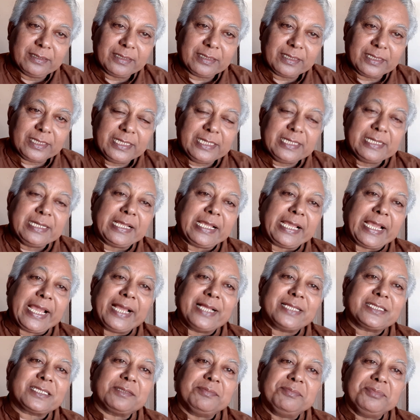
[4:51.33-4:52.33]
in
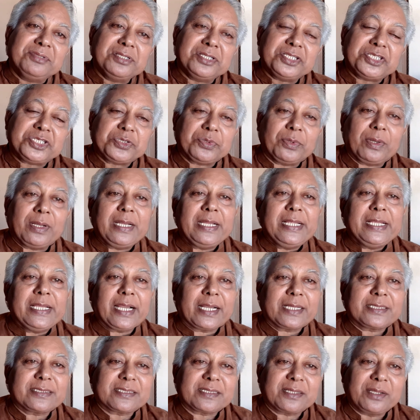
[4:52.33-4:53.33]
case mutually
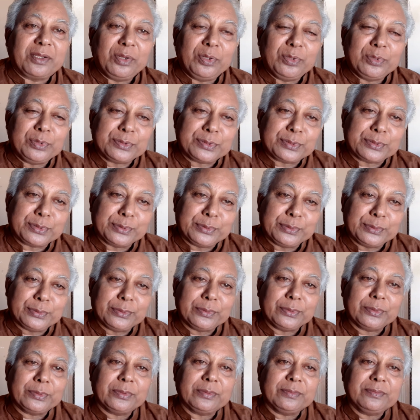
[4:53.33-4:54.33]

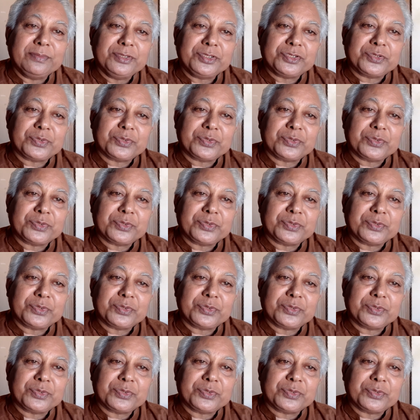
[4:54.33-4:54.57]
exclusive.